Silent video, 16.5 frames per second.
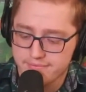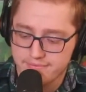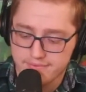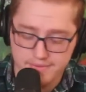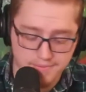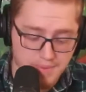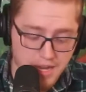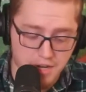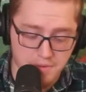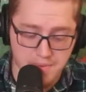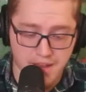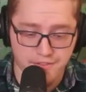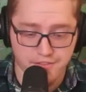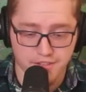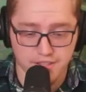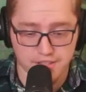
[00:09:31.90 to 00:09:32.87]
Baker
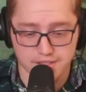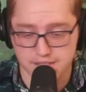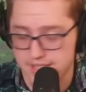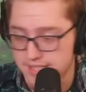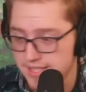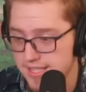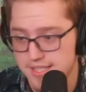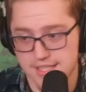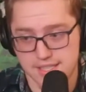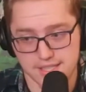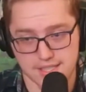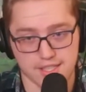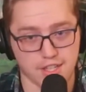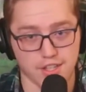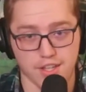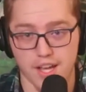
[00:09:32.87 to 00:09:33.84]
Mayfield,
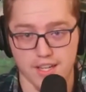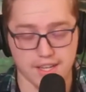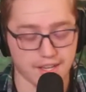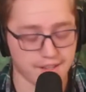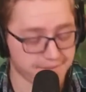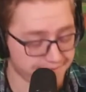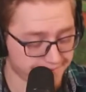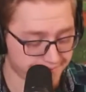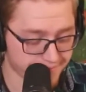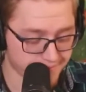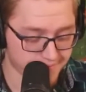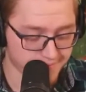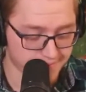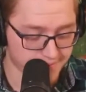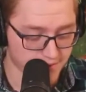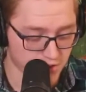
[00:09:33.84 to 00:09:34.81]
you're lucky.
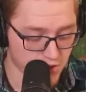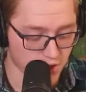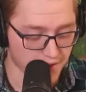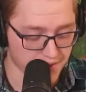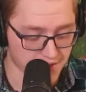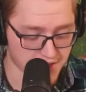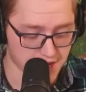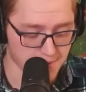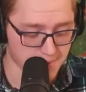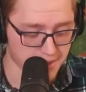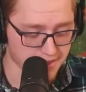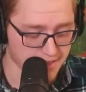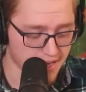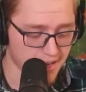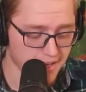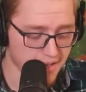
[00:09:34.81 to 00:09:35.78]
That's all I have to say about that.